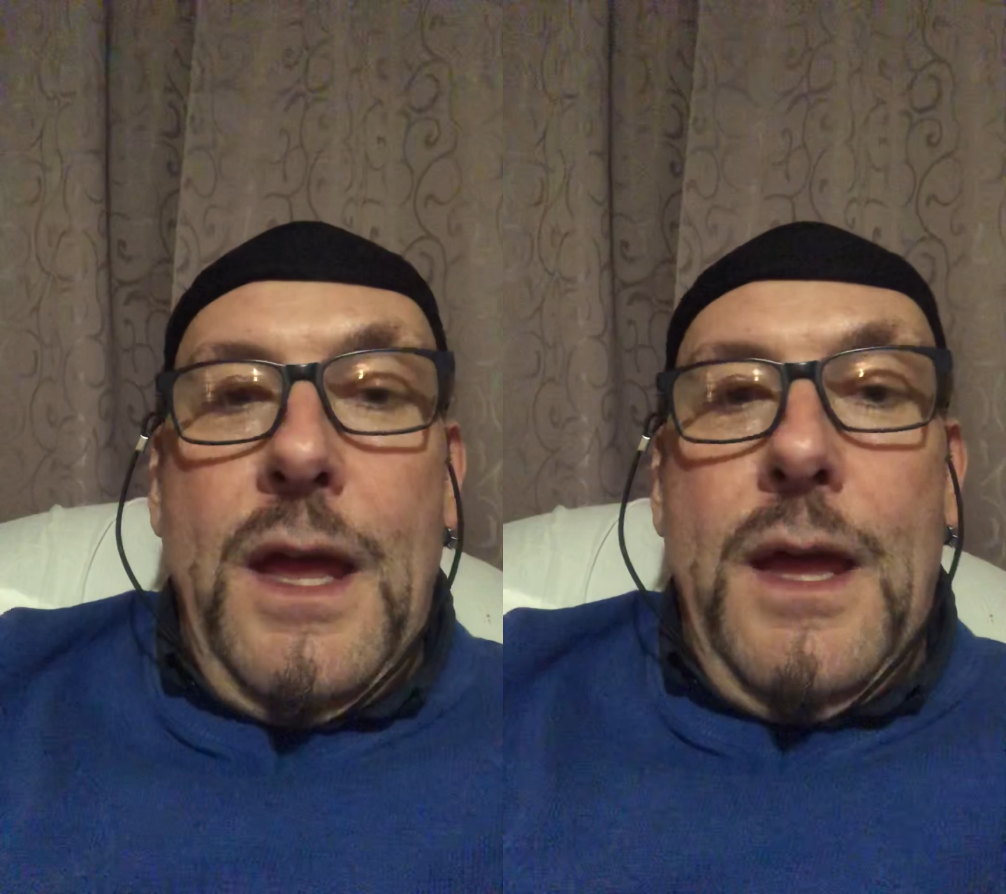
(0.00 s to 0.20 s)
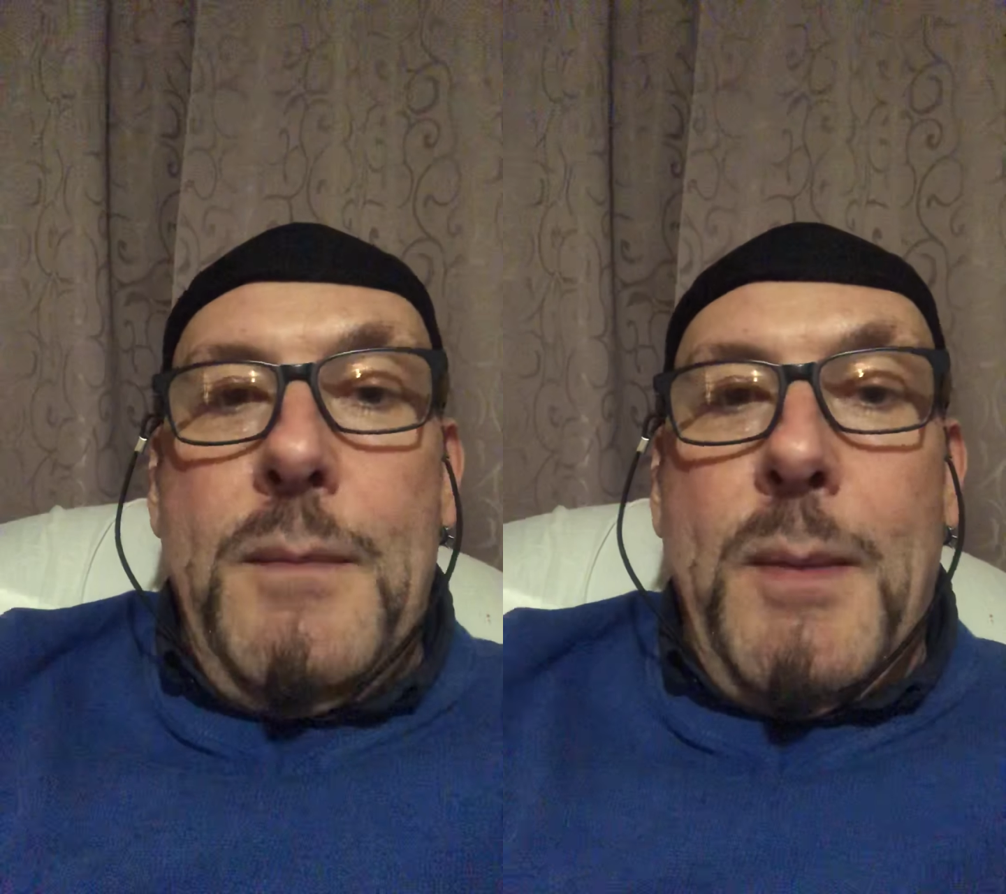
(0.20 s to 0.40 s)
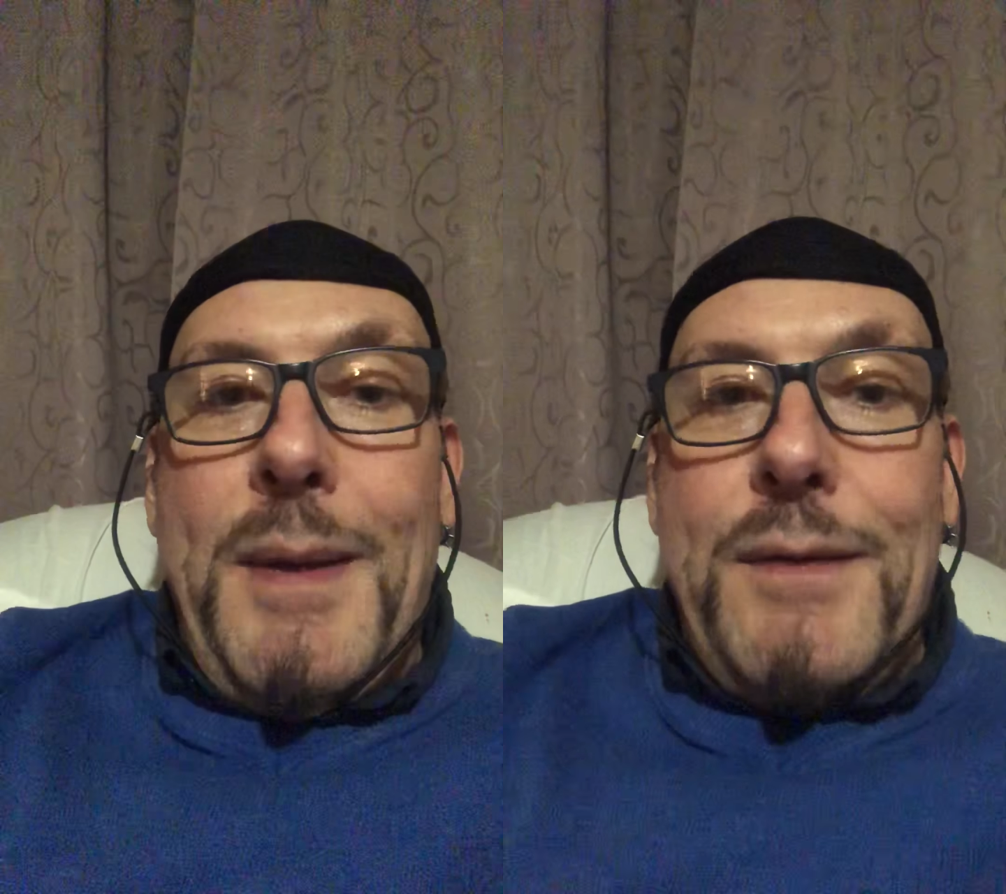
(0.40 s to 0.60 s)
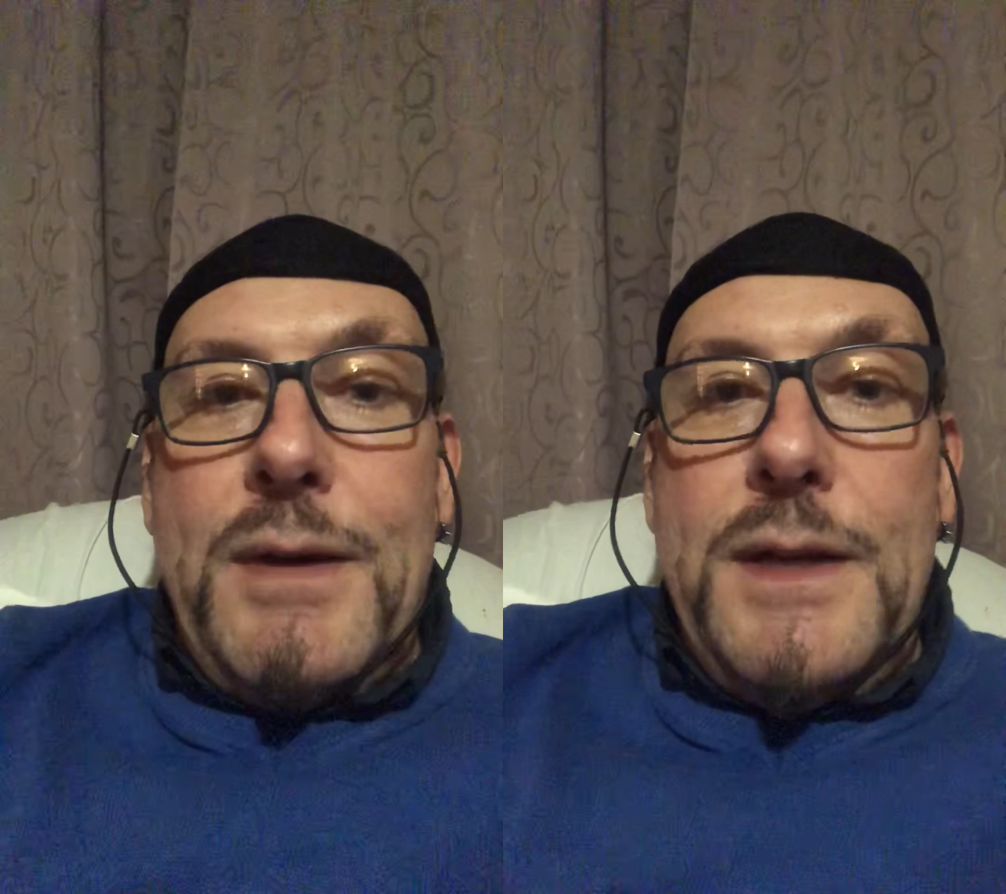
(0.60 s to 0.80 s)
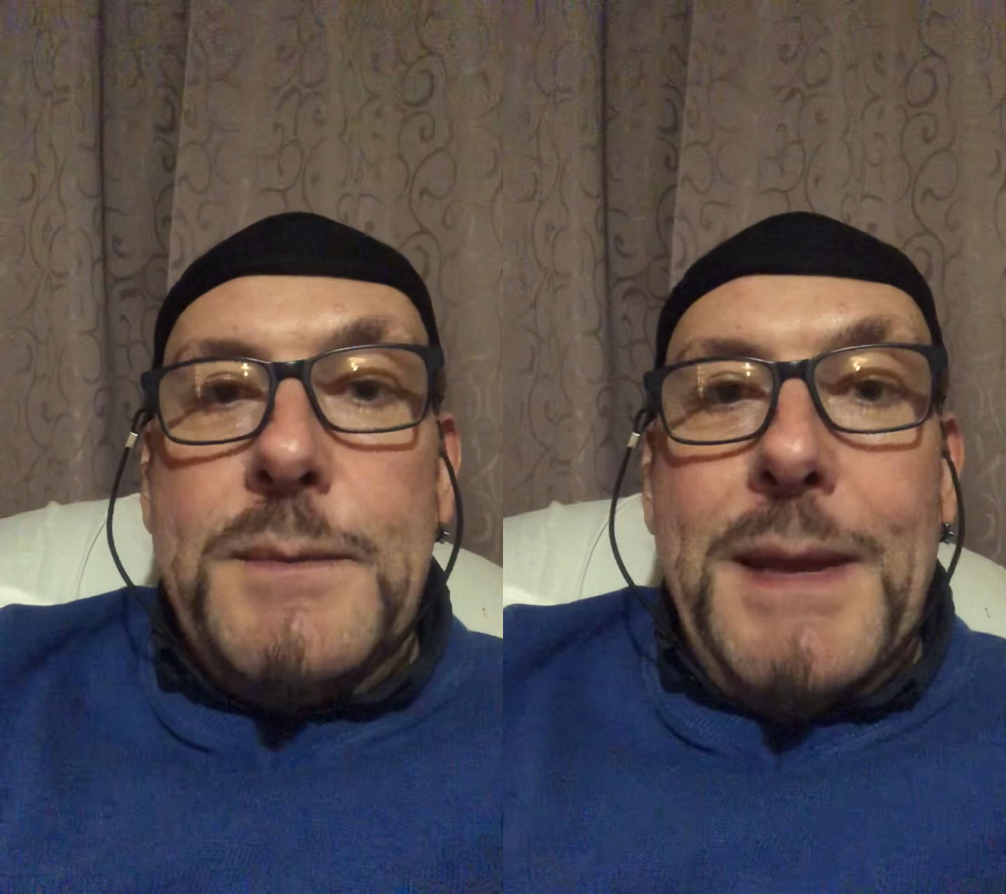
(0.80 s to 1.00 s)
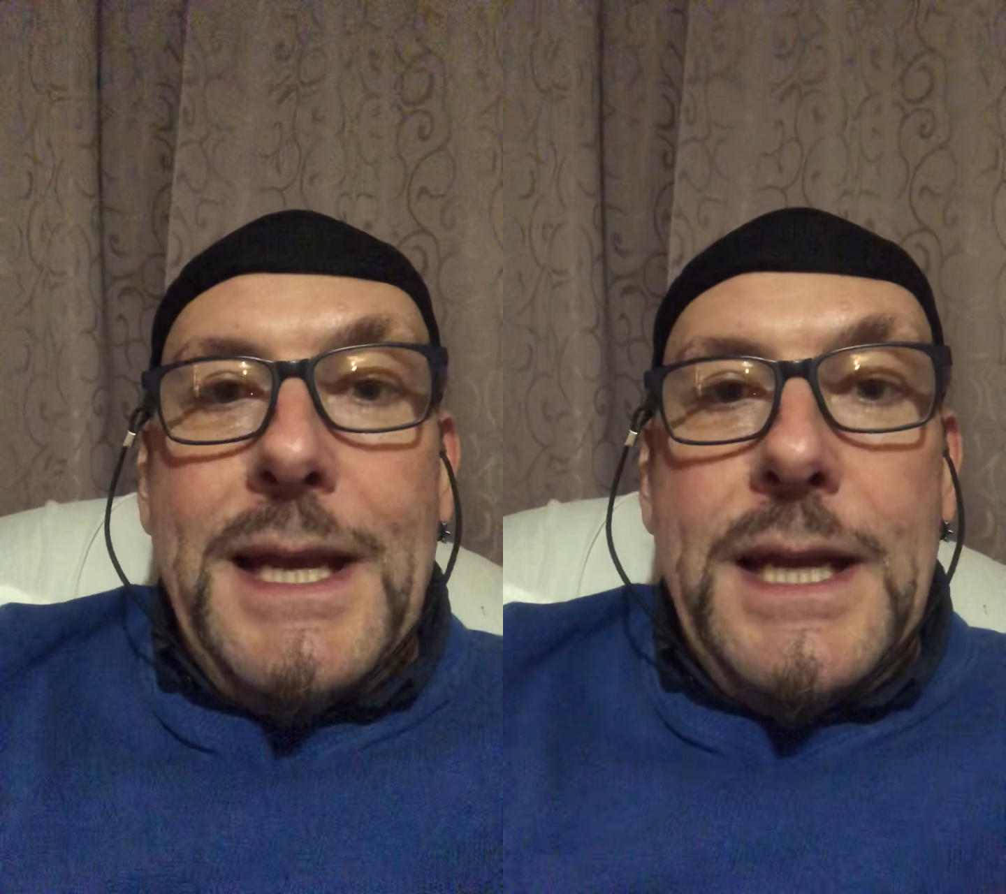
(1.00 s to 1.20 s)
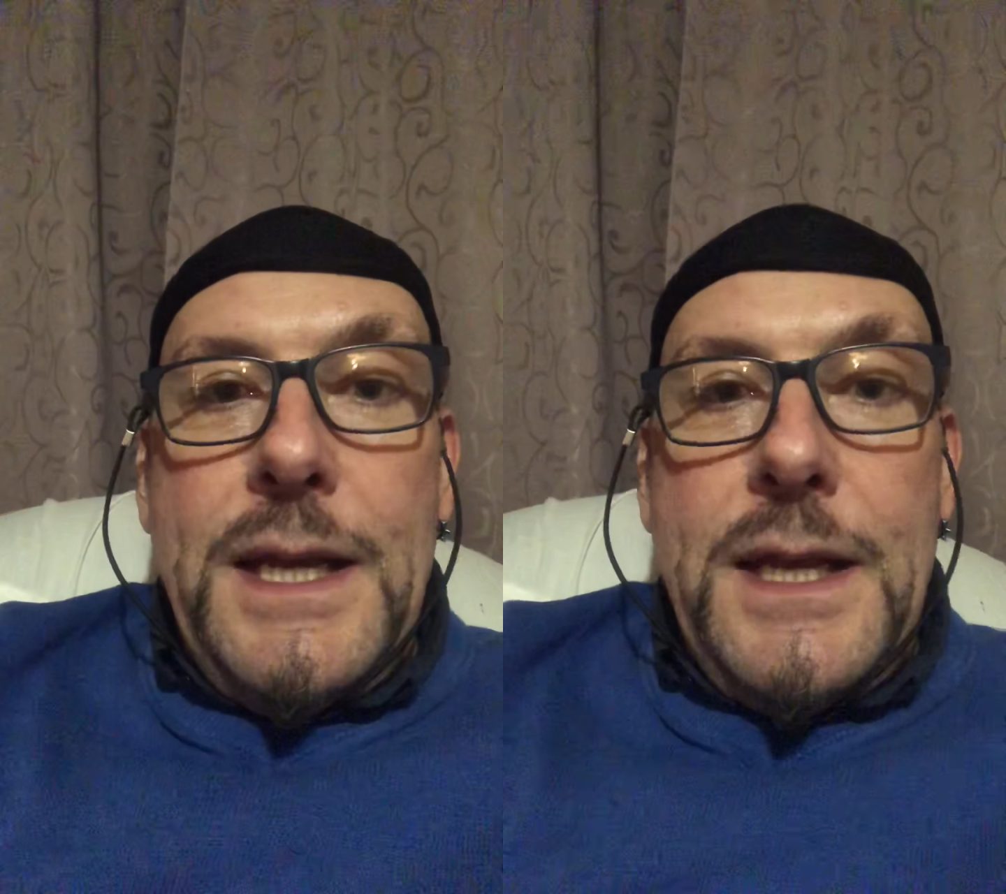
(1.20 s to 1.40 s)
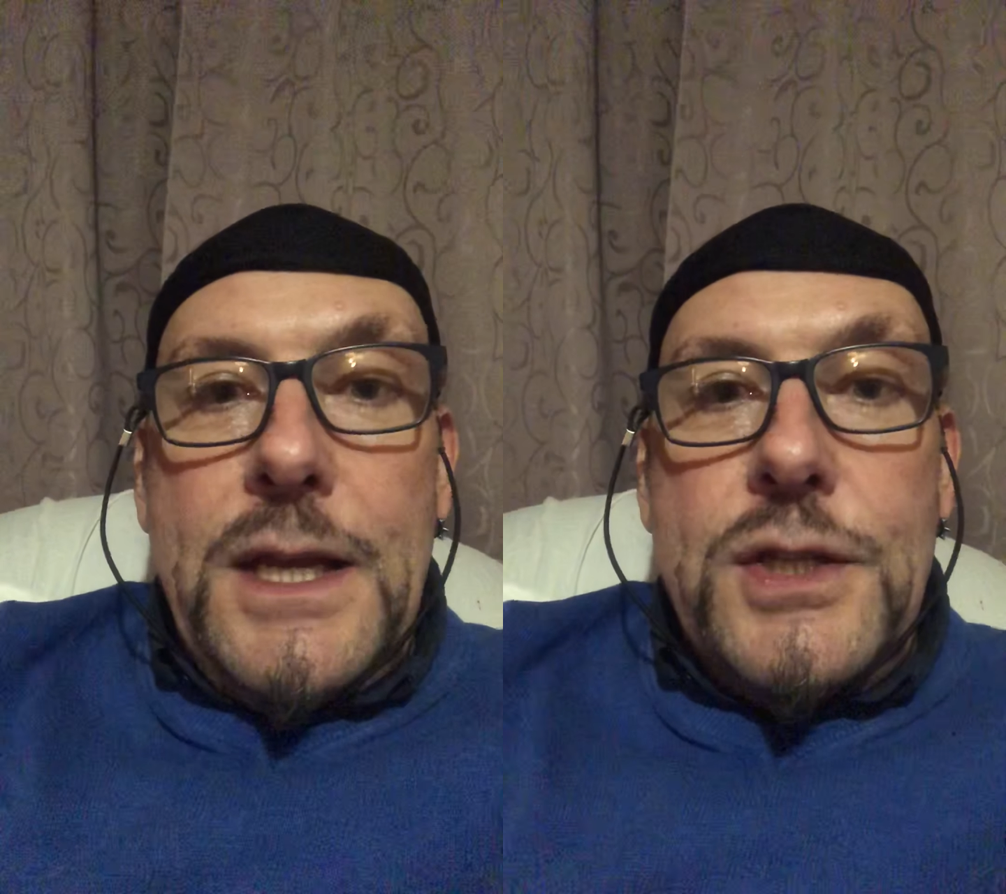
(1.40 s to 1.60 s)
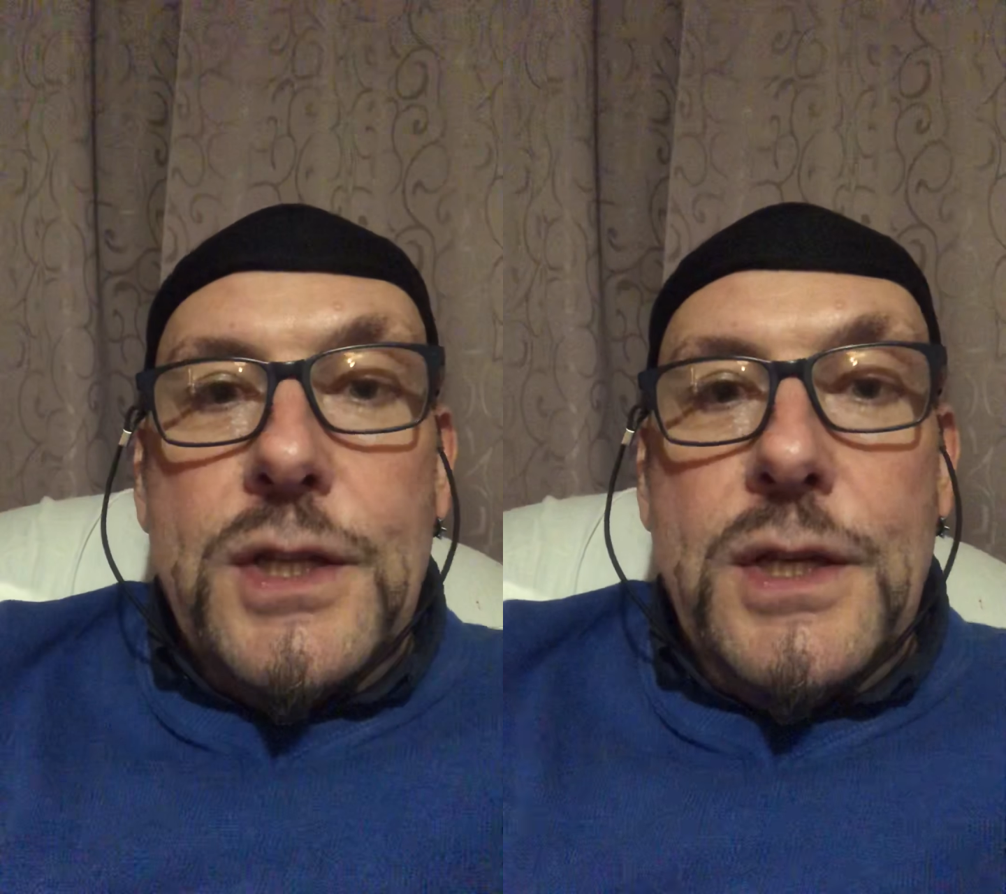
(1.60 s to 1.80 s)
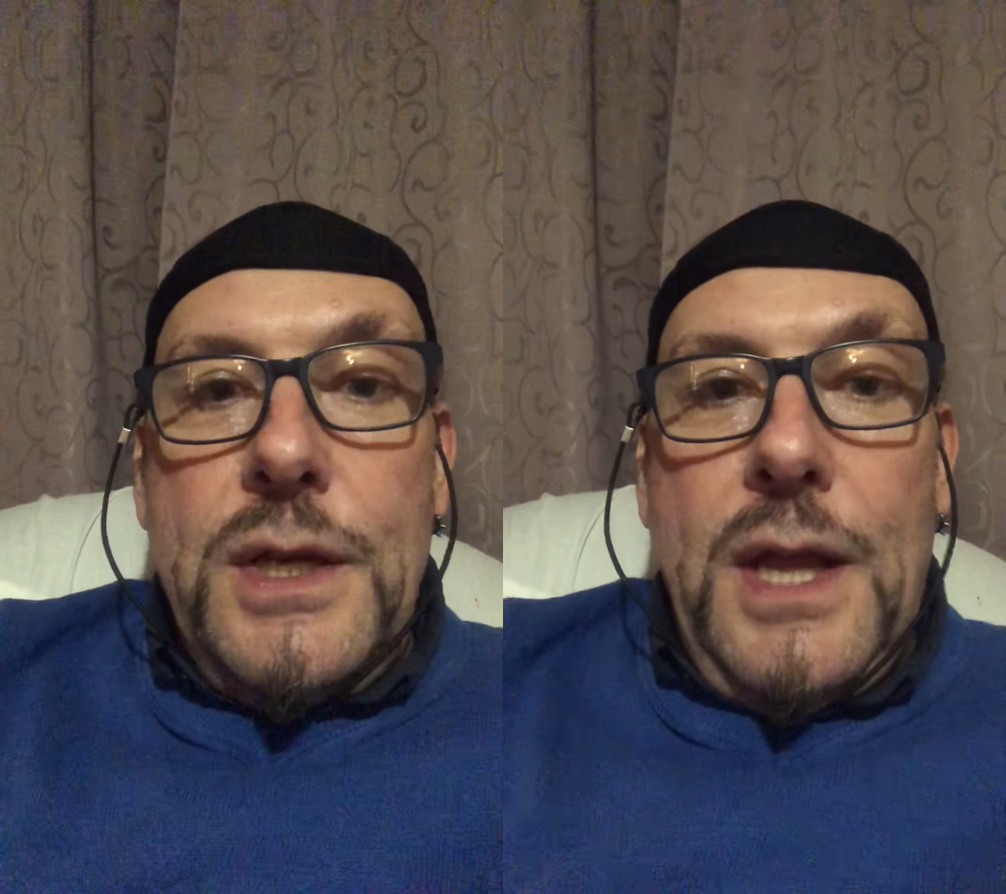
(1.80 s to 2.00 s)
My background is mainly in
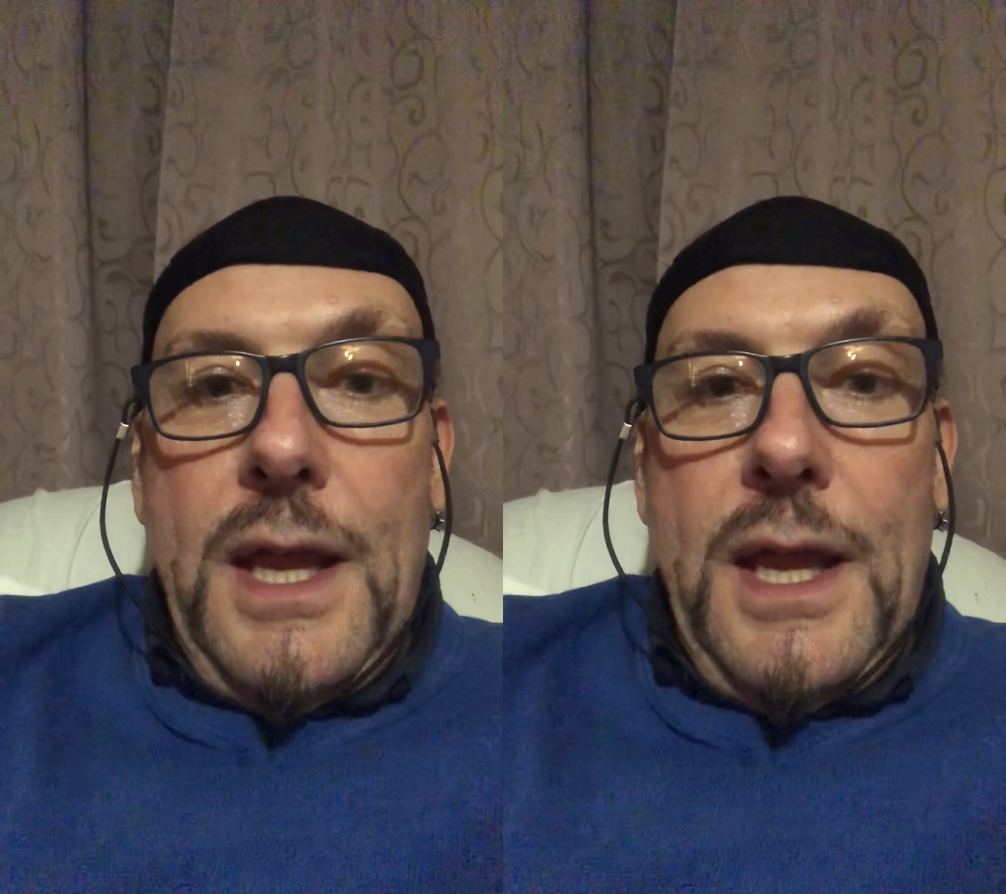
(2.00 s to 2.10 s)
addiction,